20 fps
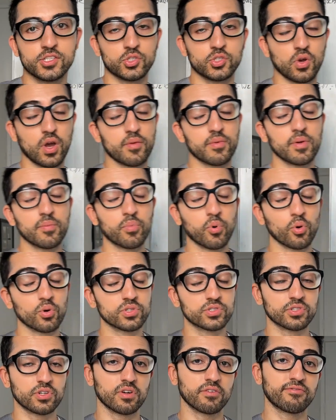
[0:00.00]
So I'm a board
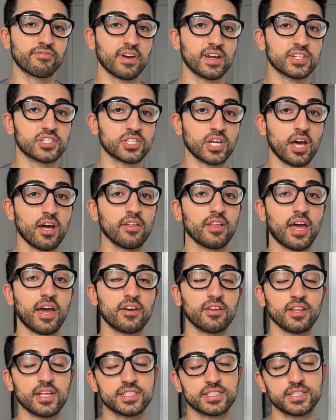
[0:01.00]
certified child,
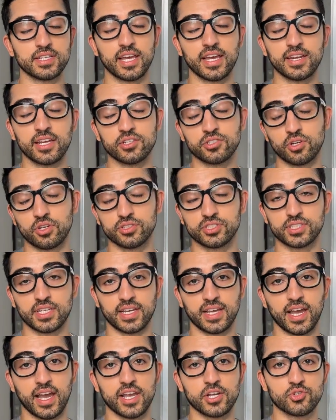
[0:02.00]
adolescent, and adult
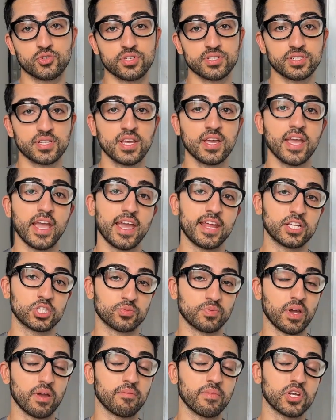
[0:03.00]
psychiatrist, and it's
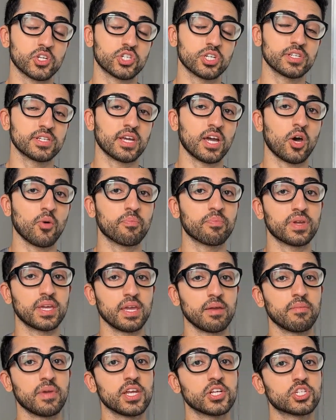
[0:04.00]
my mission to help
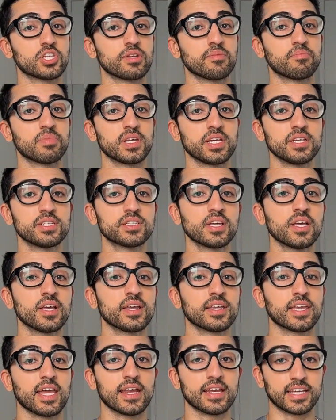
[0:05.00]
PMHNPs
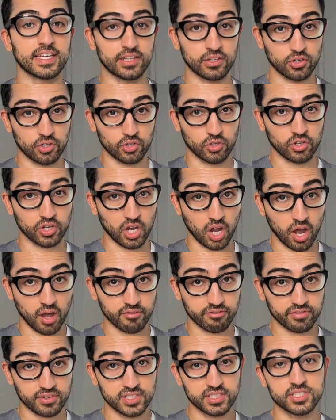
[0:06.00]
gain clinical
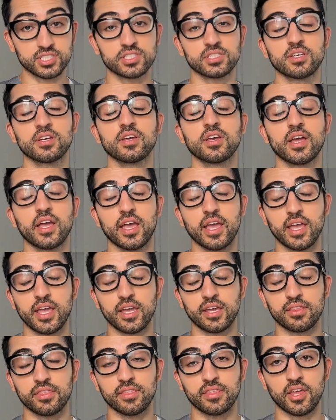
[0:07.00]
confidence
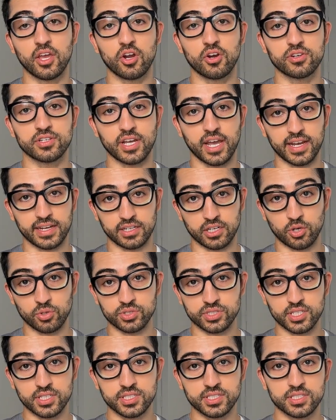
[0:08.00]
in their
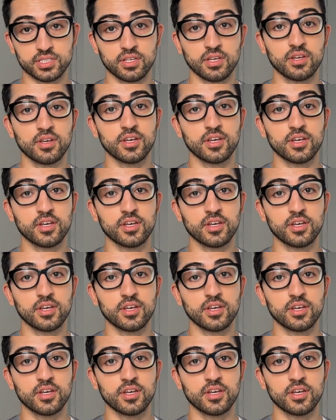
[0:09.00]
diagnosis,